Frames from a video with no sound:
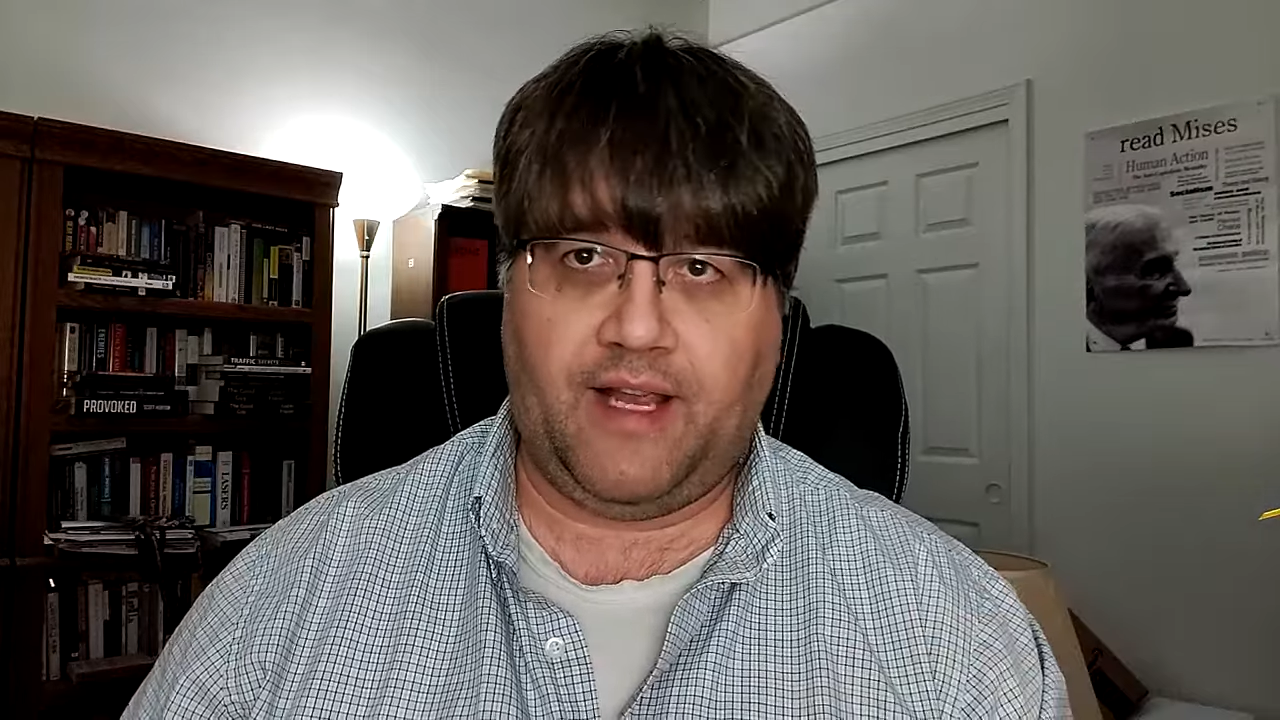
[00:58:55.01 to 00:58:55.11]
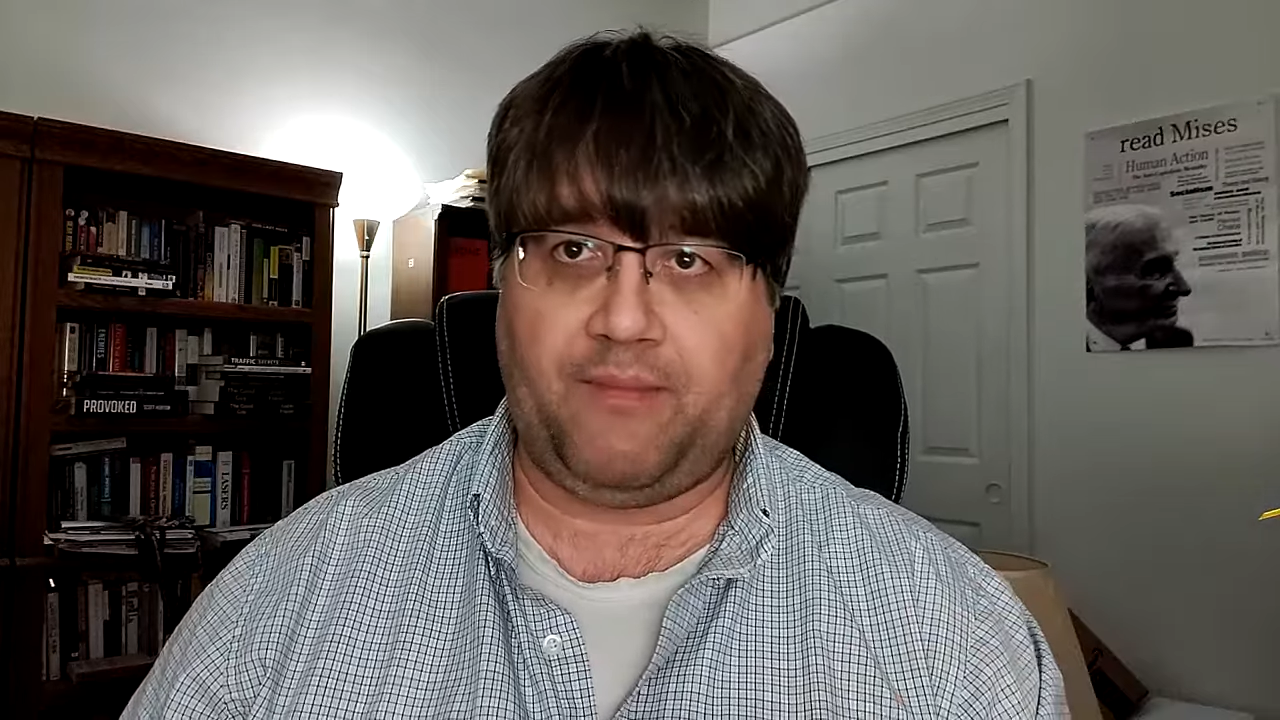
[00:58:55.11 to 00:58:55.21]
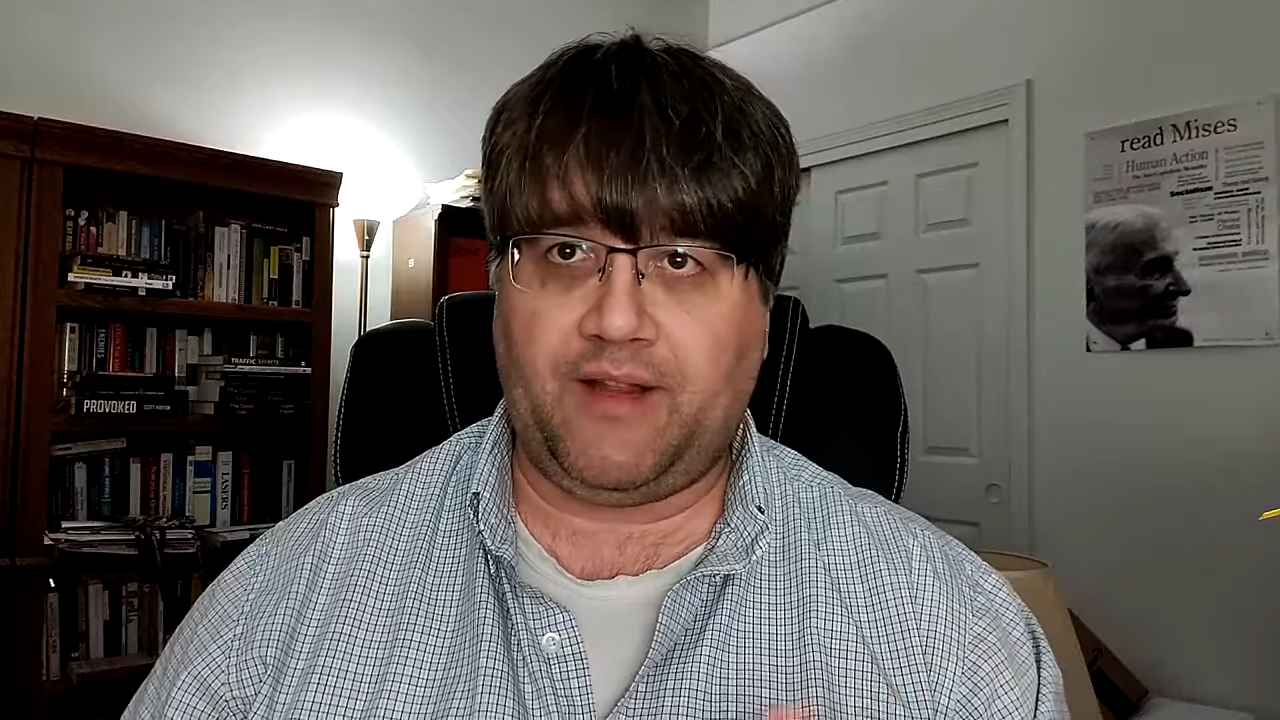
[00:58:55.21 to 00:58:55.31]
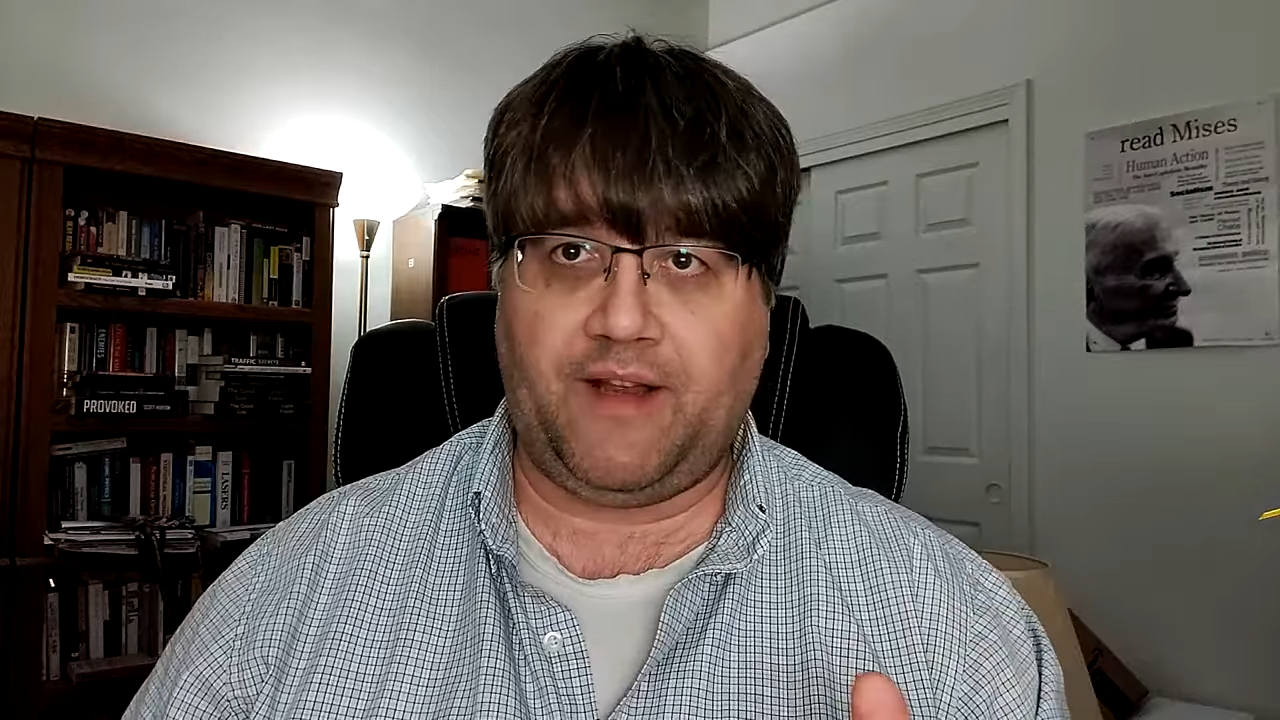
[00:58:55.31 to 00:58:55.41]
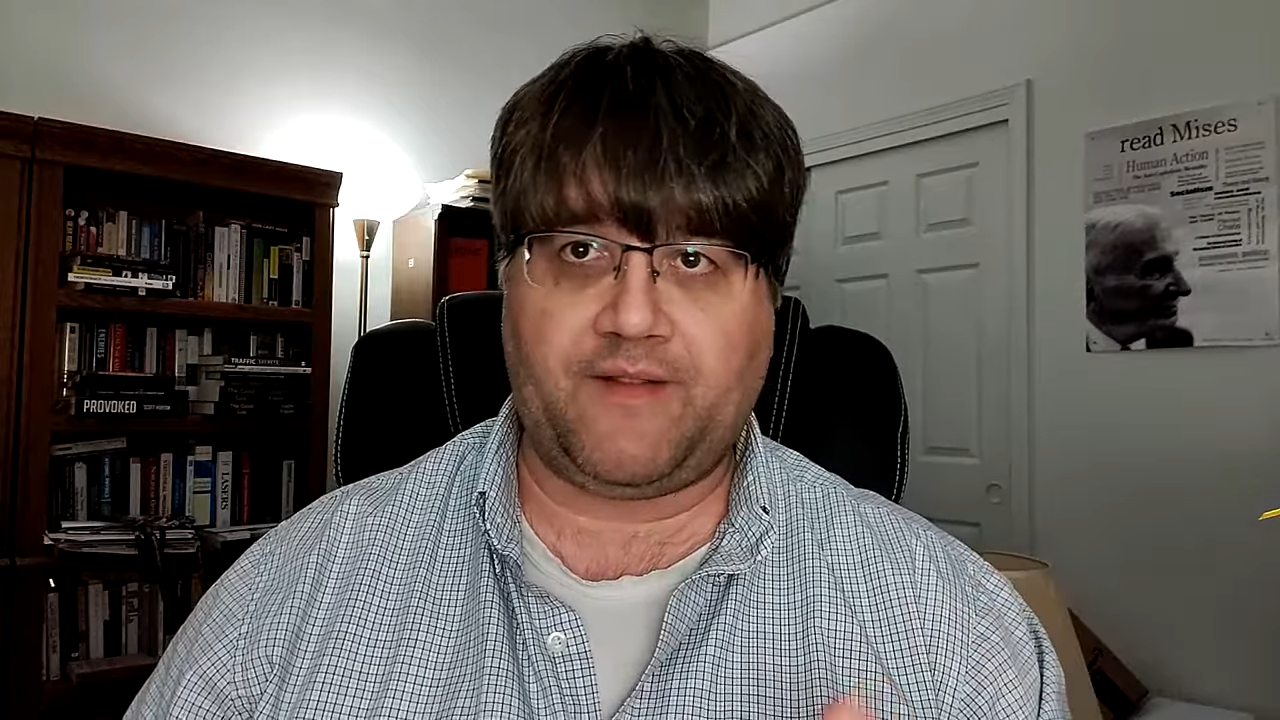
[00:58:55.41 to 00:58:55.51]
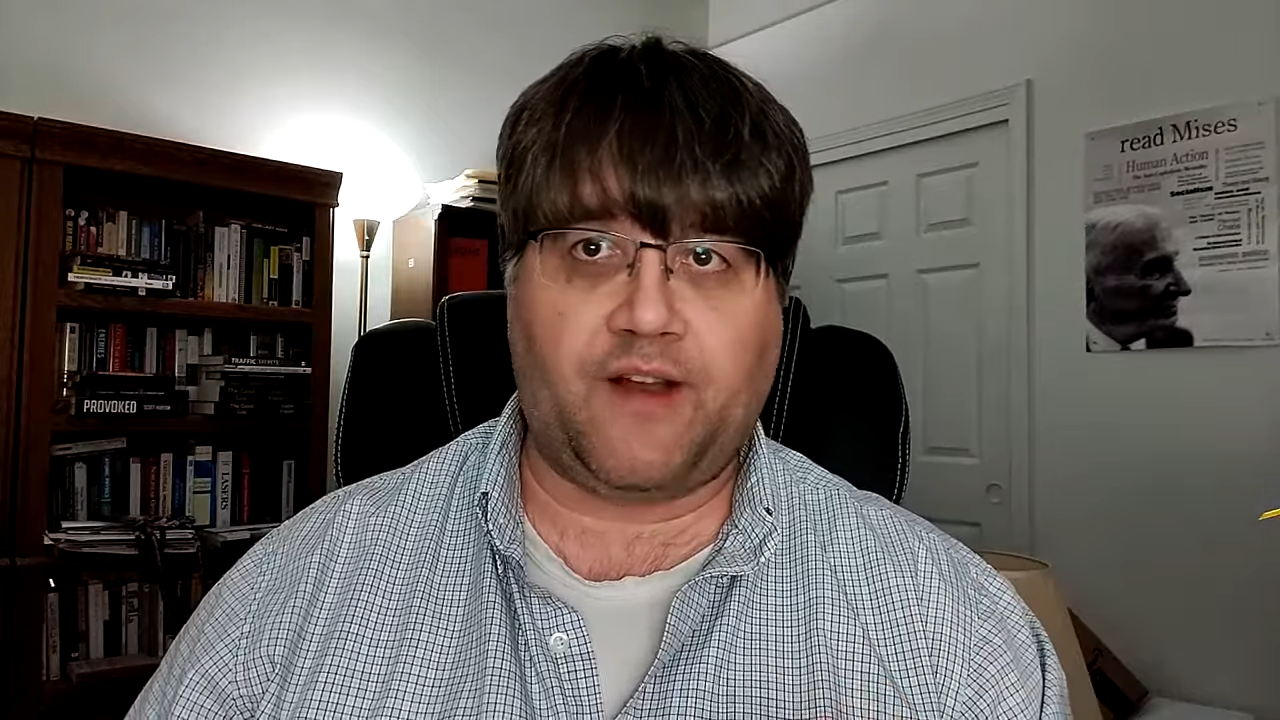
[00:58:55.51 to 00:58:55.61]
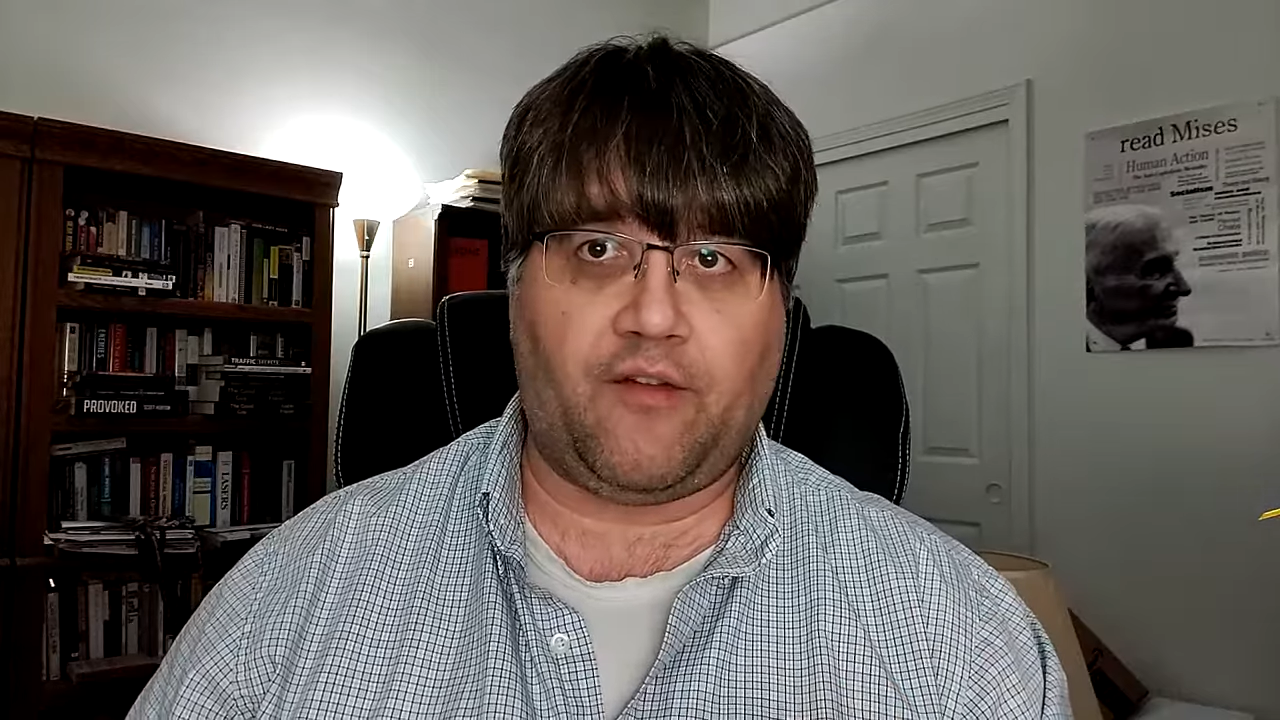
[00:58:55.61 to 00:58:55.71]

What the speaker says: he believes